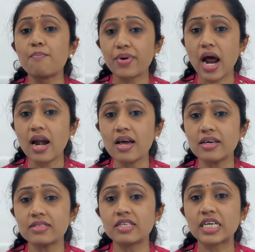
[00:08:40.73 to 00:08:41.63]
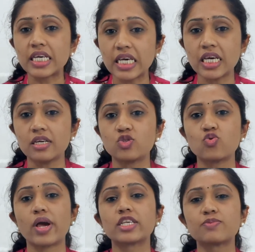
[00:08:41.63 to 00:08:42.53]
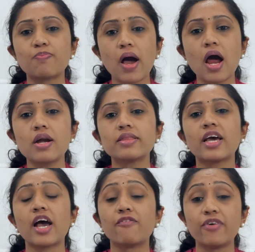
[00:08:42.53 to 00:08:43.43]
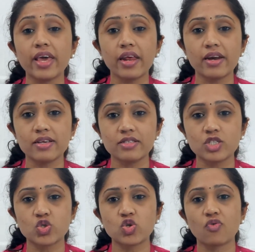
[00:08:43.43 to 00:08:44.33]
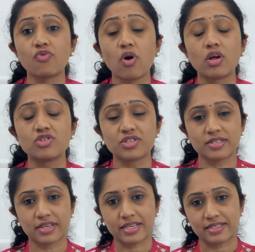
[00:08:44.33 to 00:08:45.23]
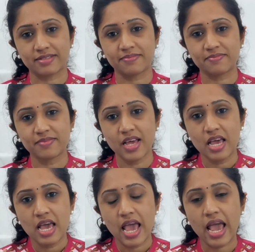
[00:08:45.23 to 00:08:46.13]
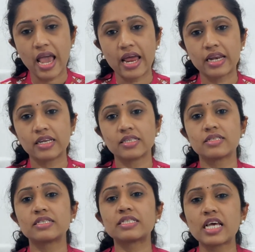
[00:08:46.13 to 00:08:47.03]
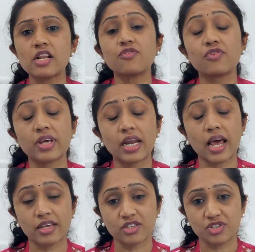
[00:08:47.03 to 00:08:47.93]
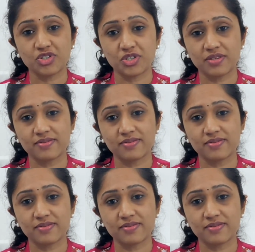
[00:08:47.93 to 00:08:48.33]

Prana is the key to expand the awareness of consciousness and self-realization.